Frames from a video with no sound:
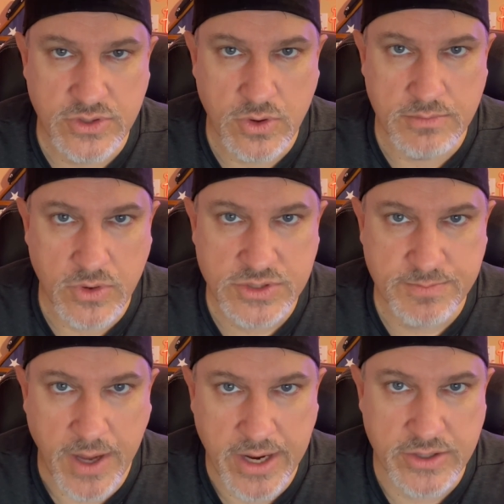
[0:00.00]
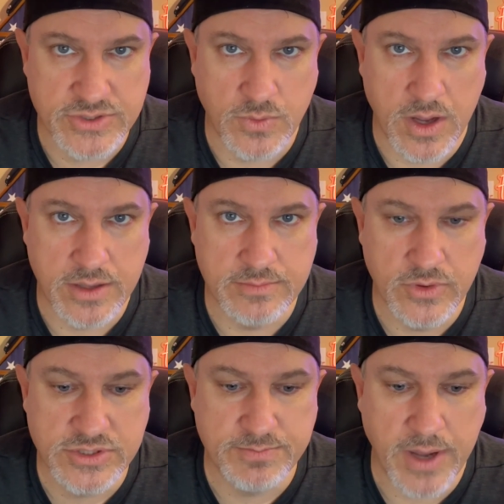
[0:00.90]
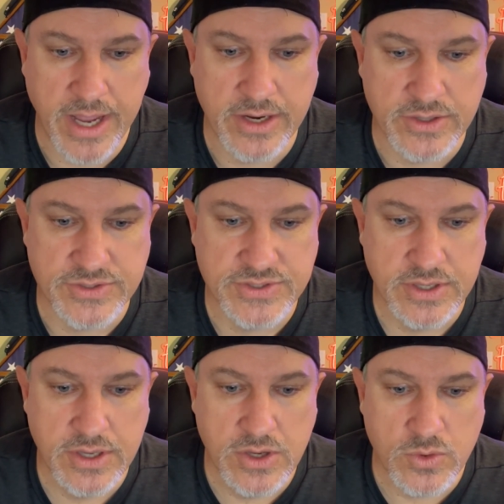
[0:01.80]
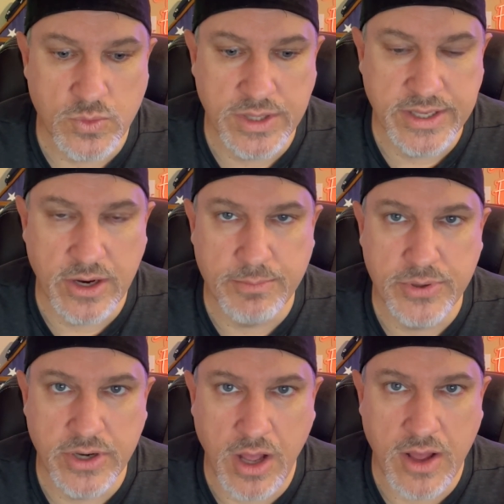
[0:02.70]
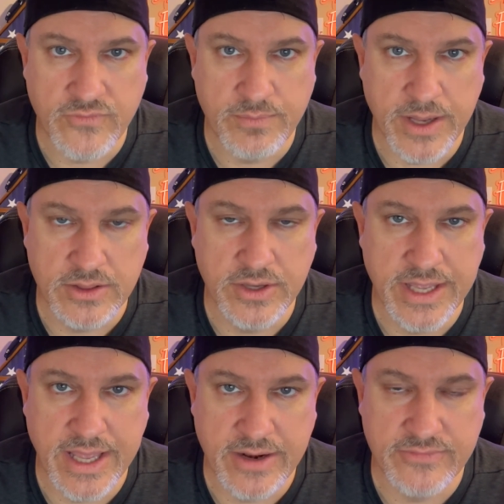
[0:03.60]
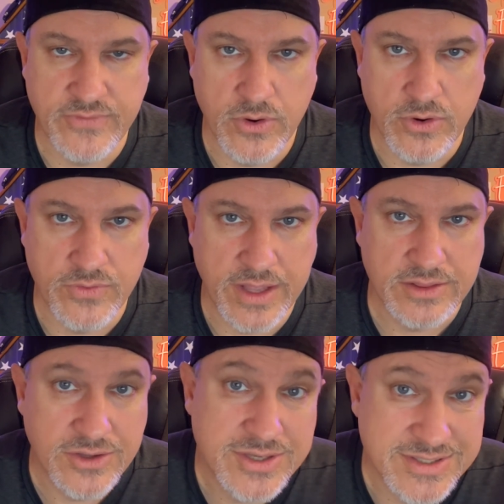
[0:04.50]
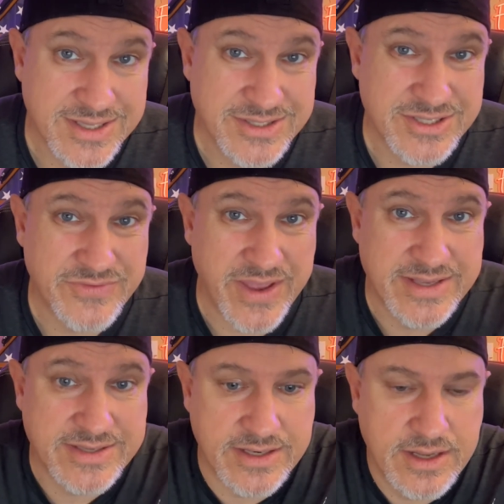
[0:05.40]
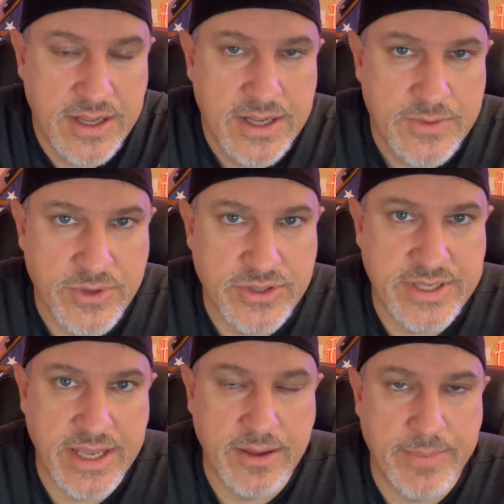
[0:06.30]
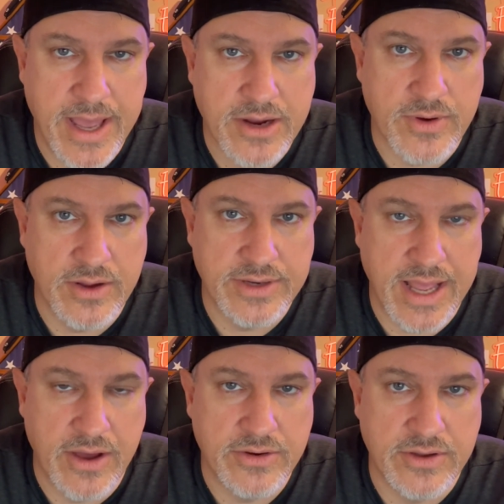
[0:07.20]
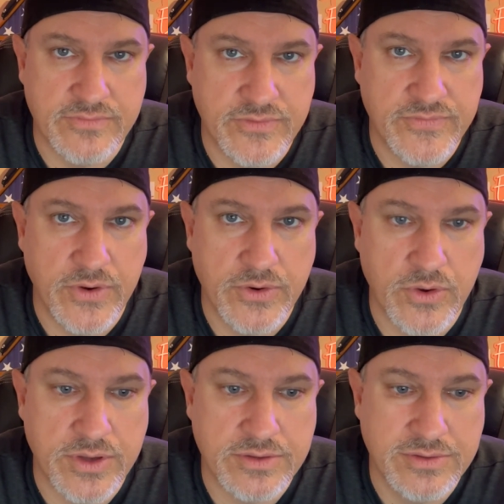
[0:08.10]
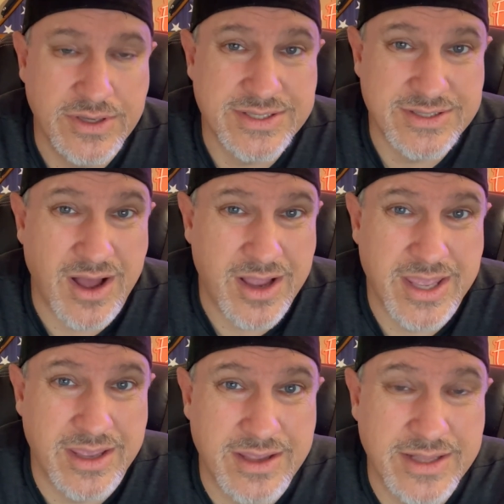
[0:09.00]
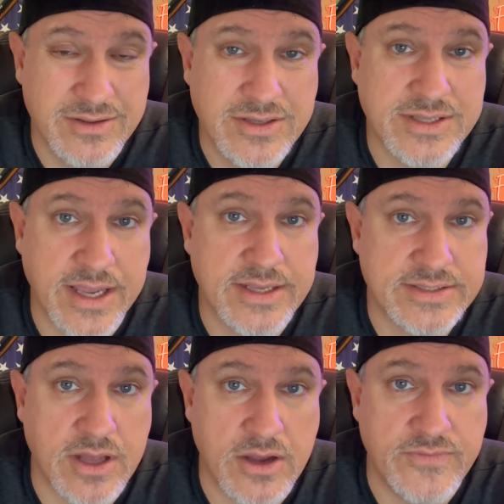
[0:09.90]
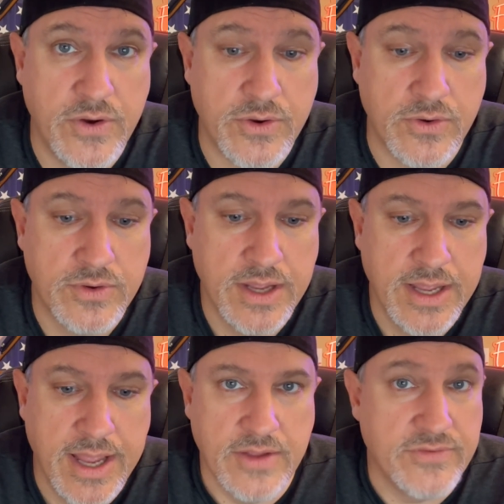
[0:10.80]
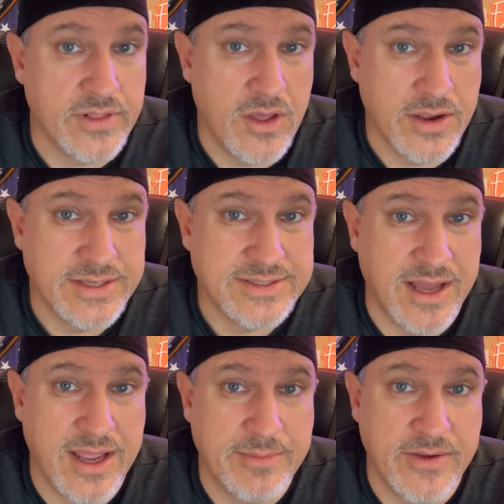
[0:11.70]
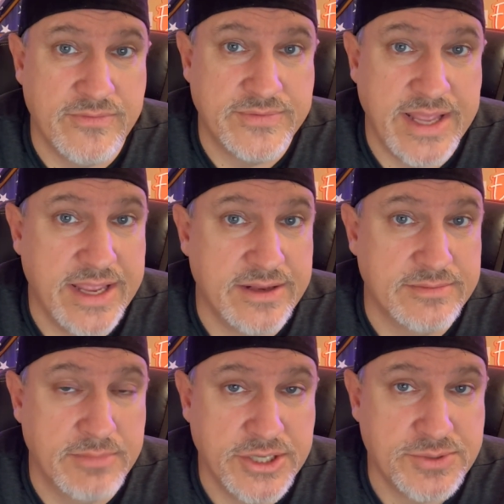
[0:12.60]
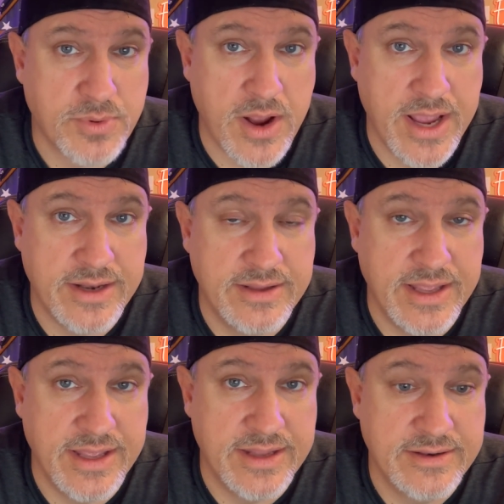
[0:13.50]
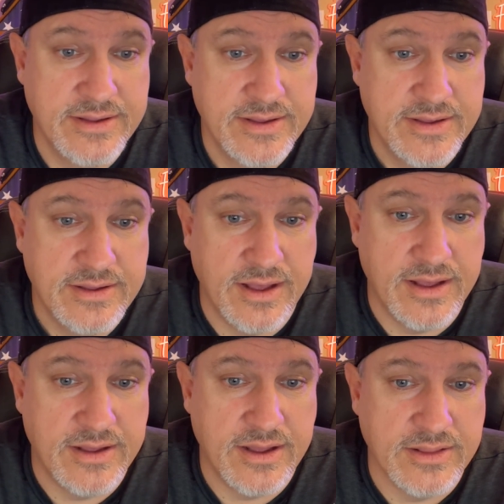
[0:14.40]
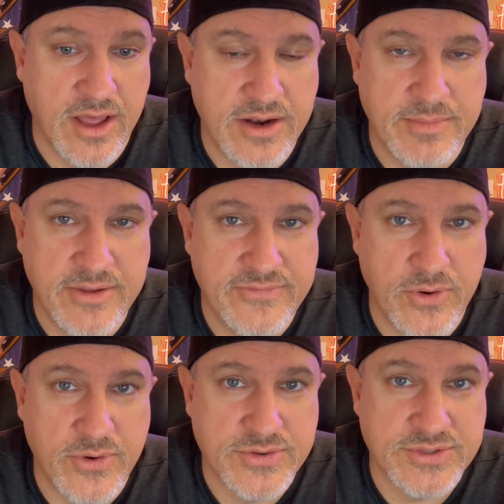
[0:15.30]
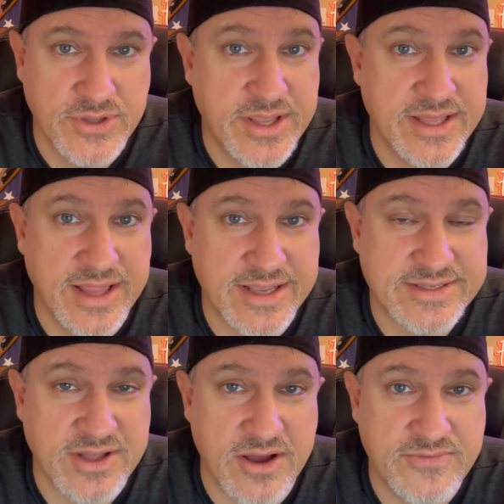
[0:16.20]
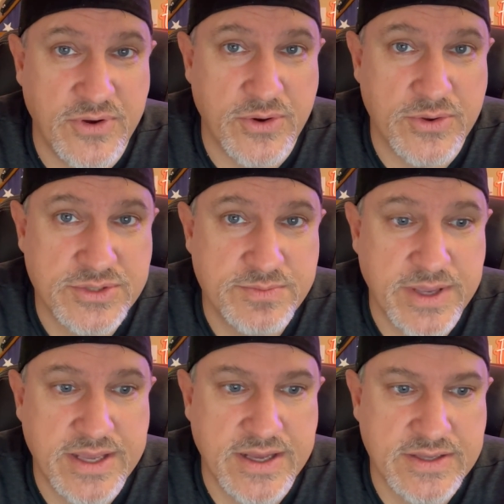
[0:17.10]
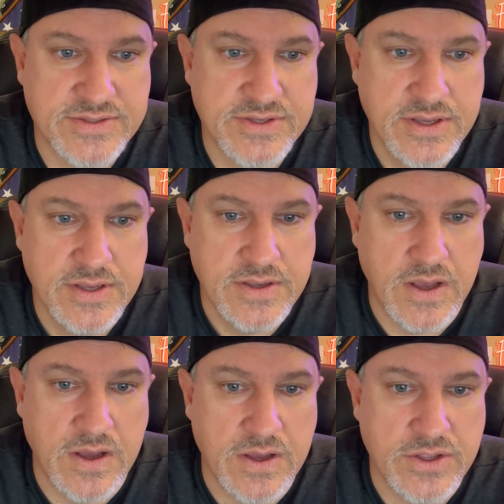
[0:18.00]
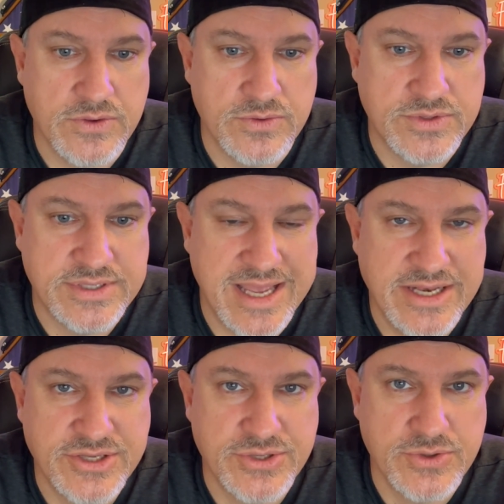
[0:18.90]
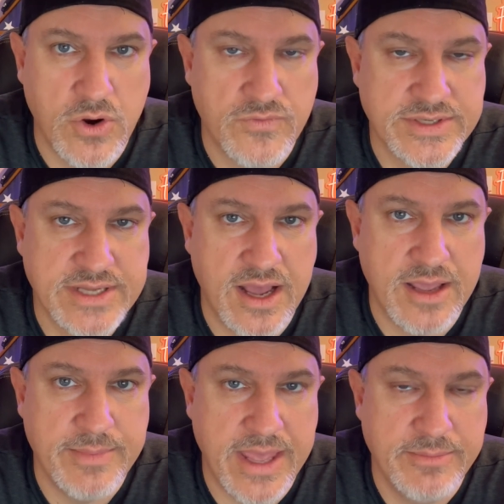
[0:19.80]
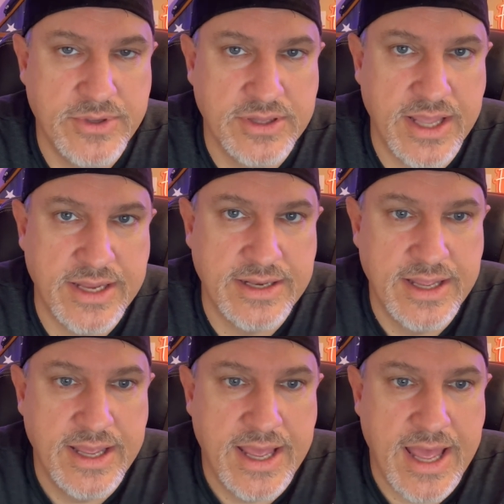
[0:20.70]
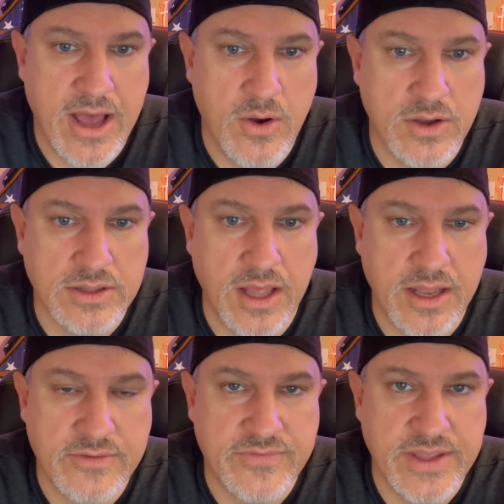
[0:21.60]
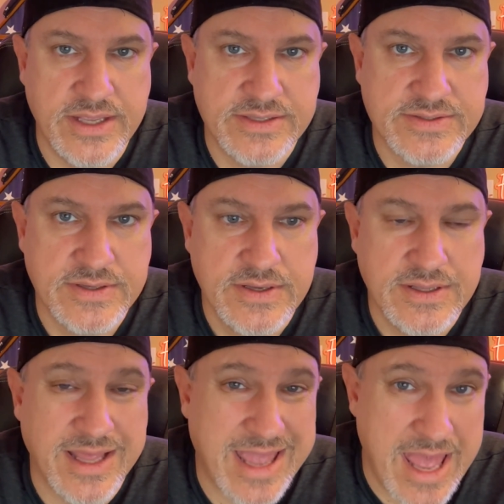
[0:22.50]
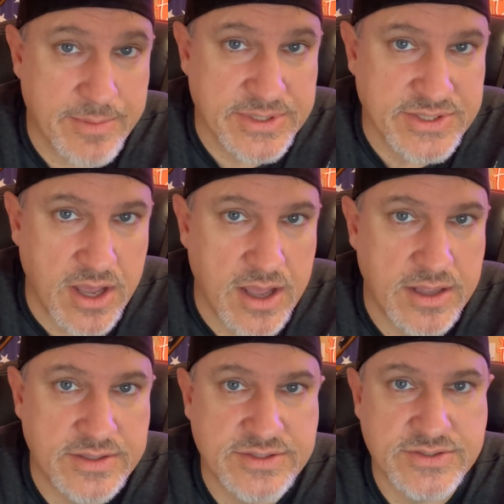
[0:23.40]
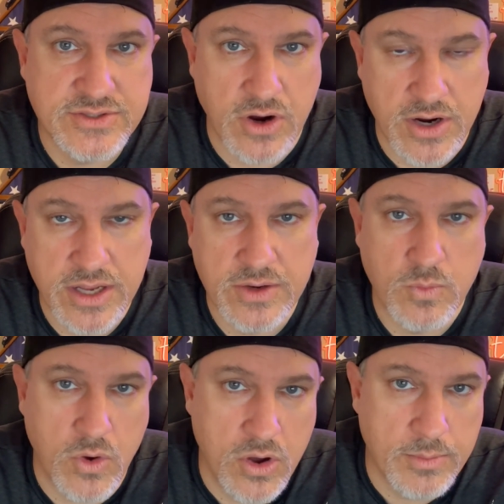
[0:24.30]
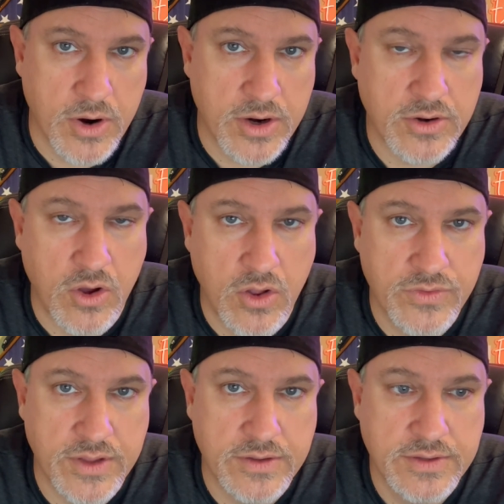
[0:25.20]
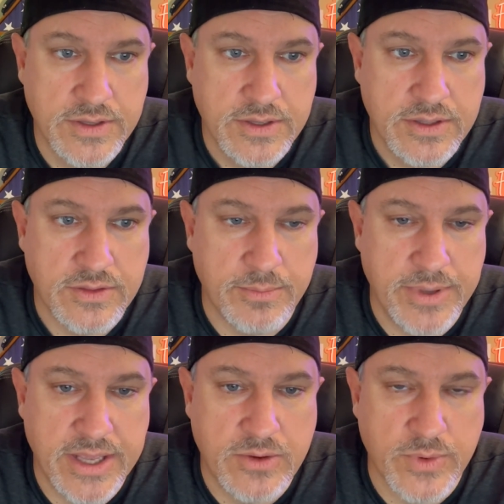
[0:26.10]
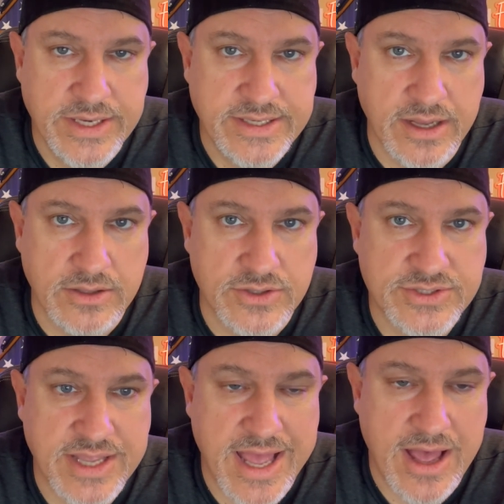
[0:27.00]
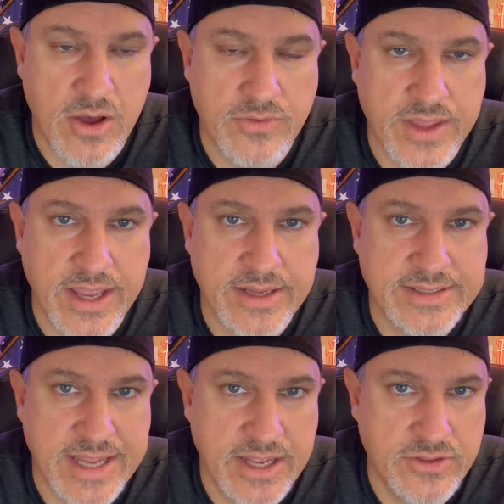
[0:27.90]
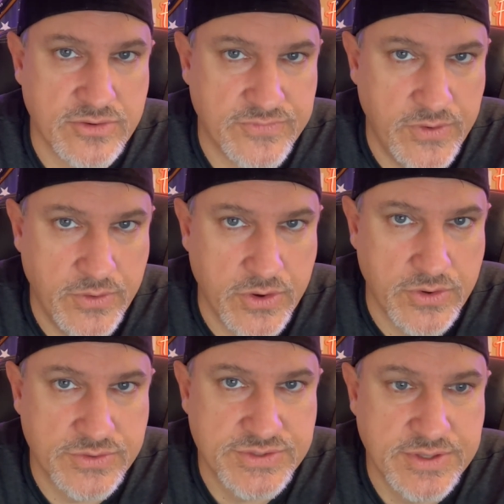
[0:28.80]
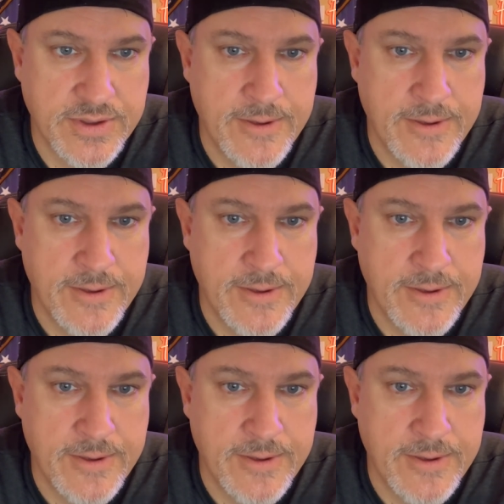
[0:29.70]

know what most buyers want. Most buyers really are put off by looking at a photo that looks, let's just face it, when you take a background out of the photo, it looks stocky. It looks like a stock photo. And for the longest time, I've taken much pride in uh, a lot of my photos looking like stock photos because uh, you tend to over time emulate how a lot of these like Amazon's, Target, Walmart, all the the big retailers, how they take their photos,